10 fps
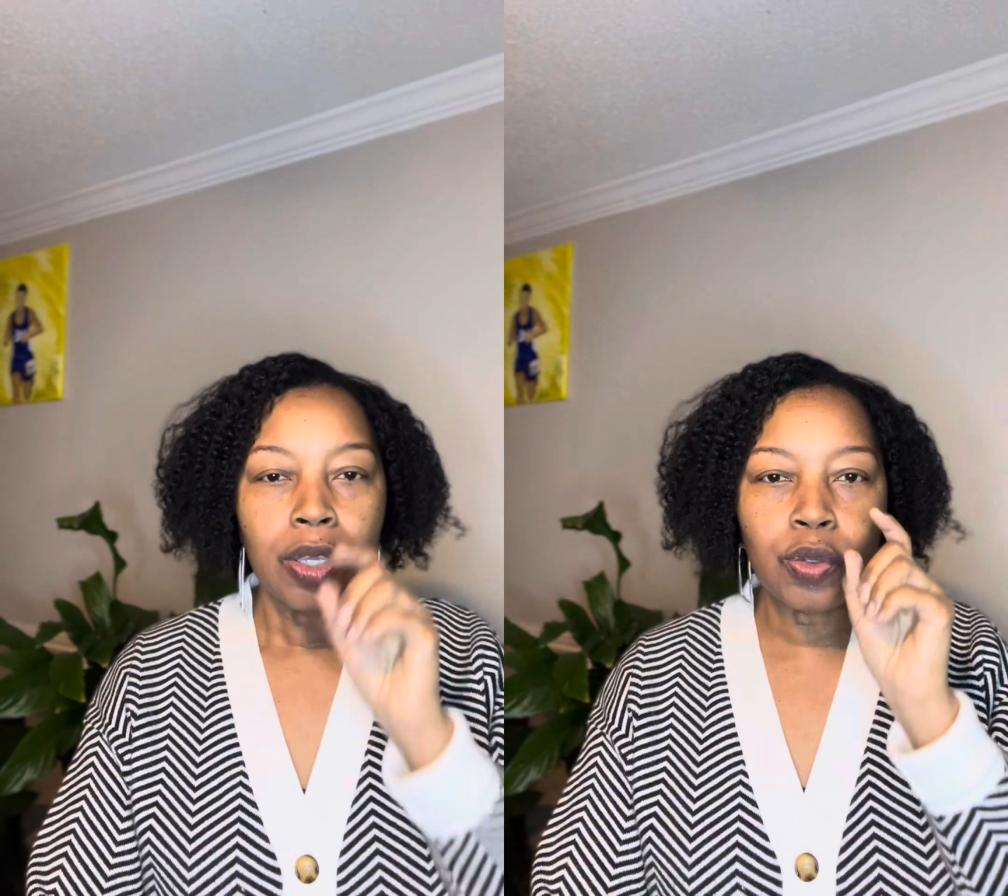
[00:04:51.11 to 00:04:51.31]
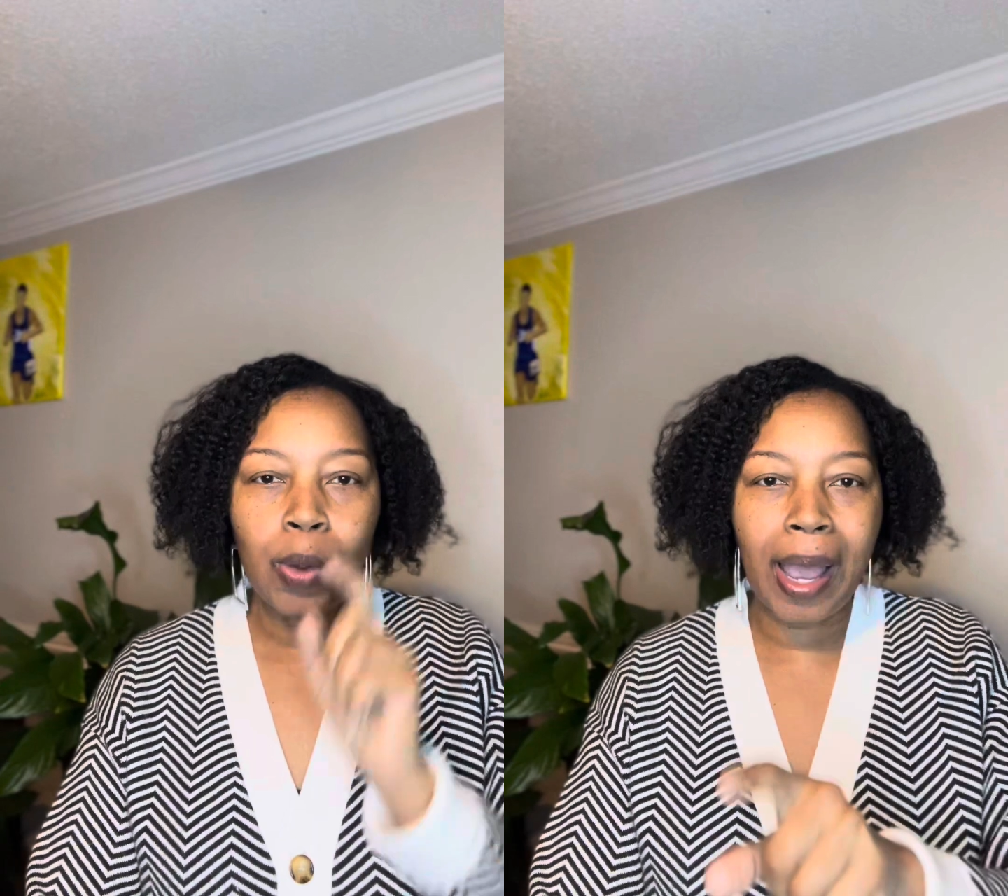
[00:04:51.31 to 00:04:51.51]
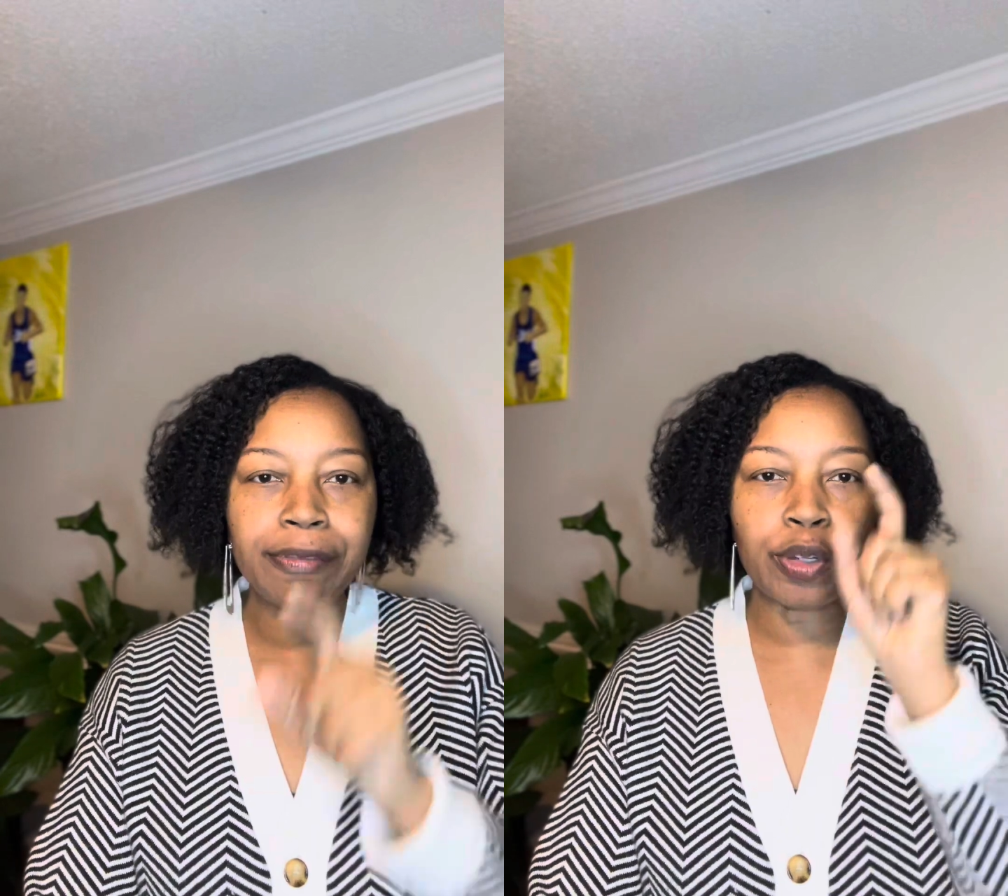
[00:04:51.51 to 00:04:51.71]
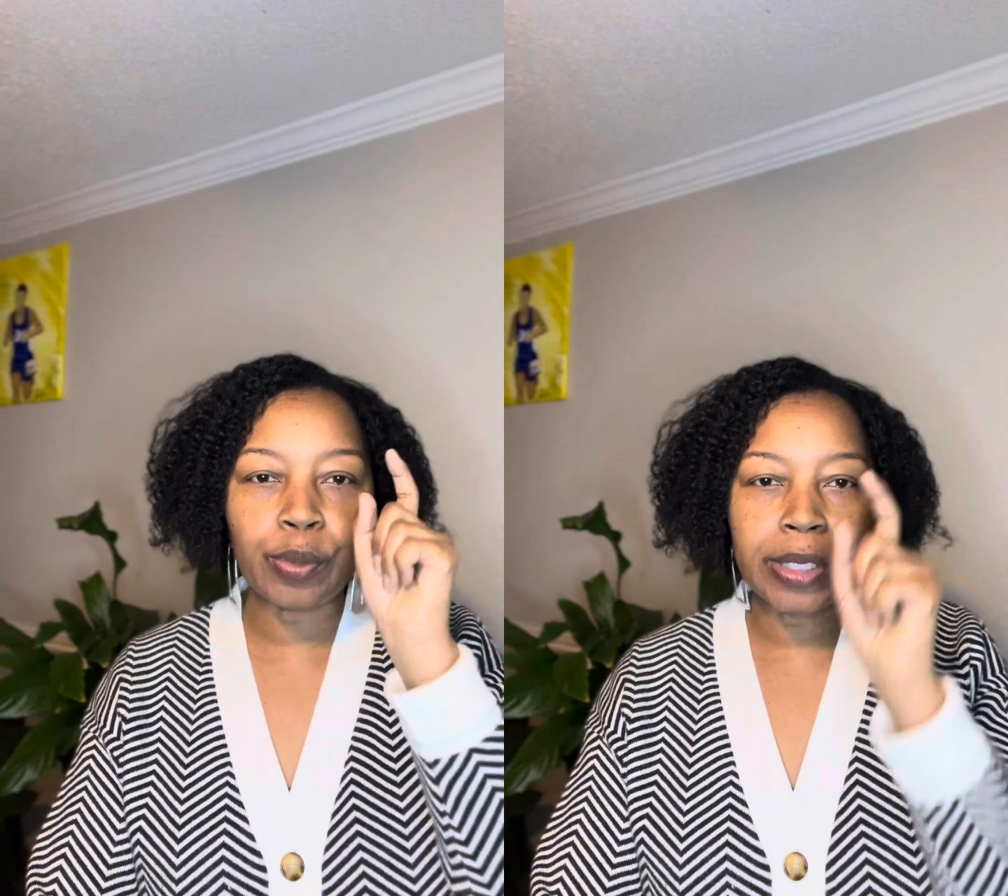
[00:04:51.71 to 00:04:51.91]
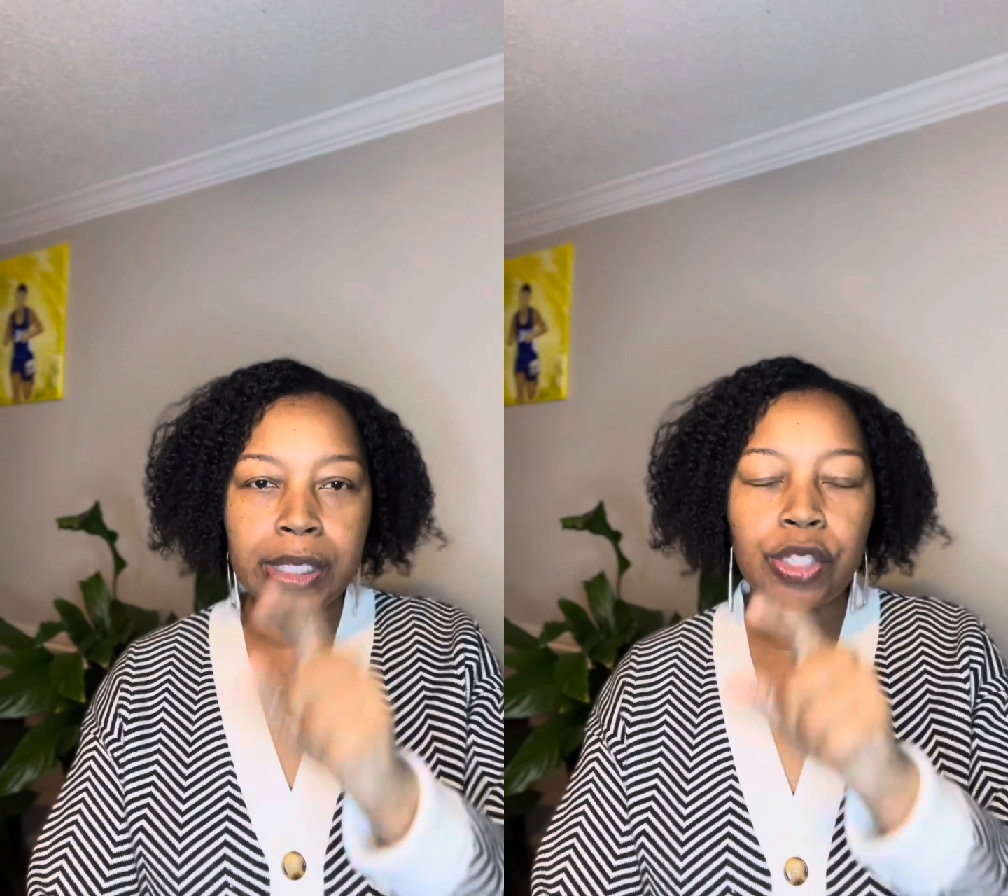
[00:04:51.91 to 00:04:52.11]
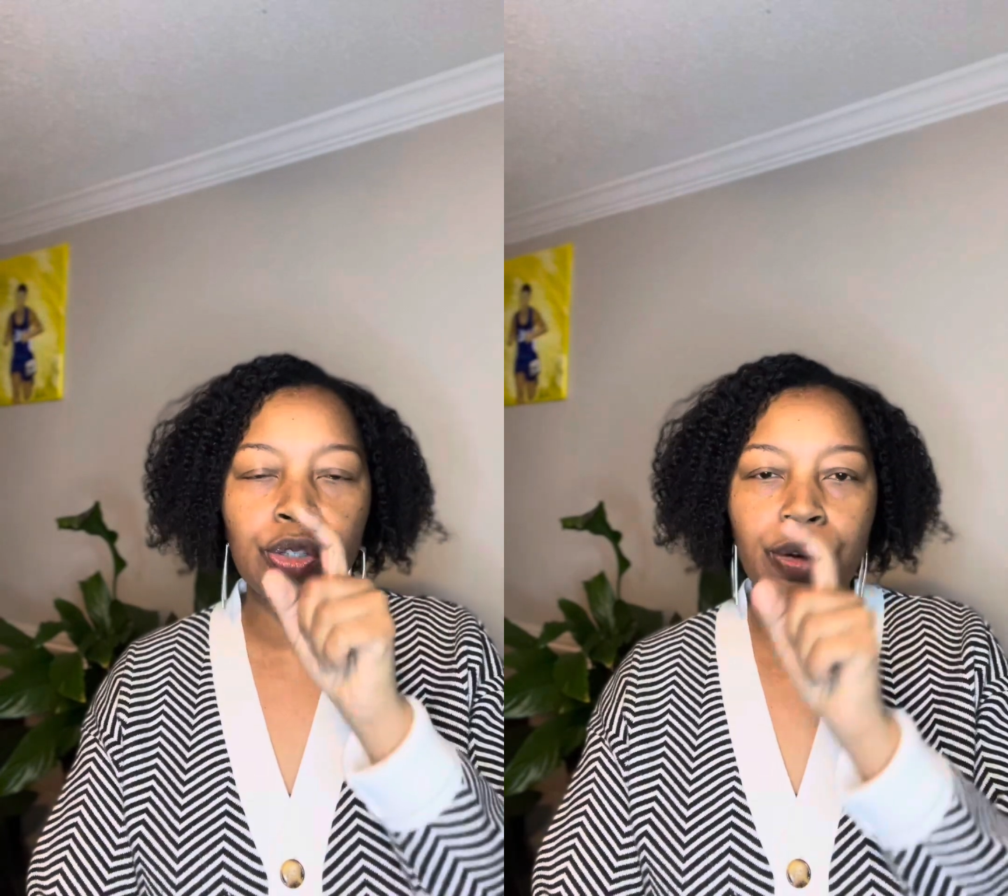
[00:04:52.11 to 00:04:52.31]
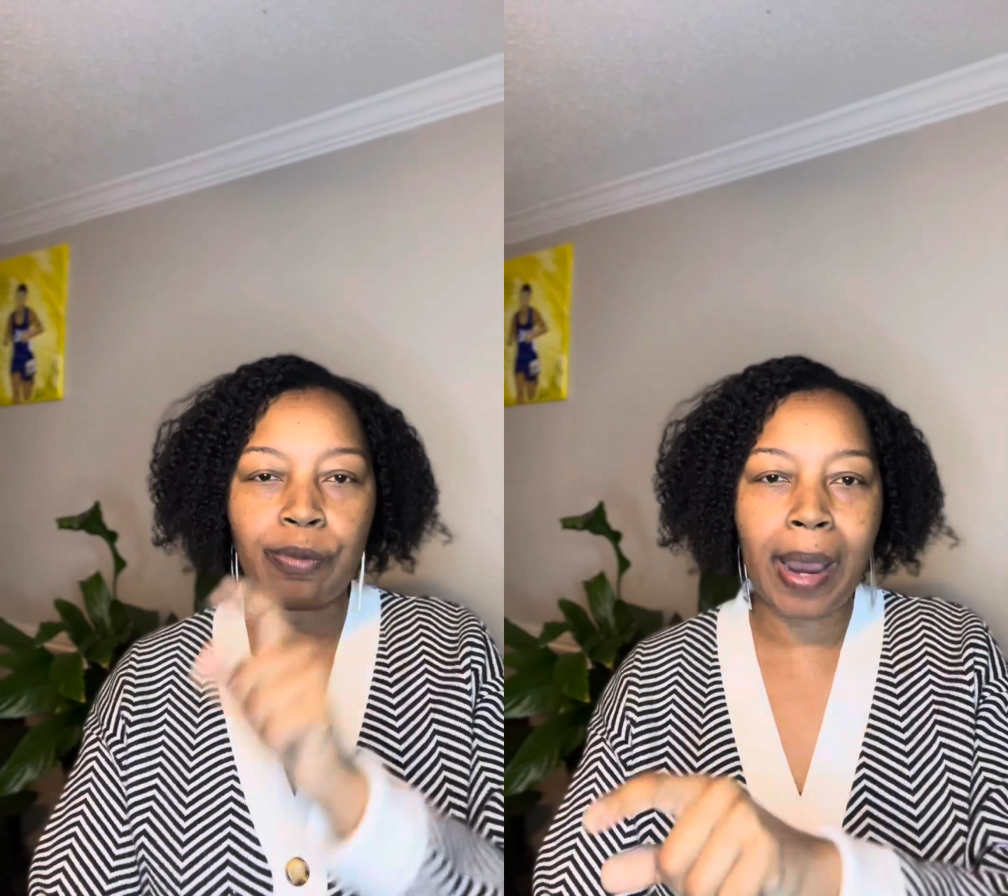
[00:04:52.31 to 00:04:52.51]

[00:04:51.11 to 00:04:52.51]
you have to resist your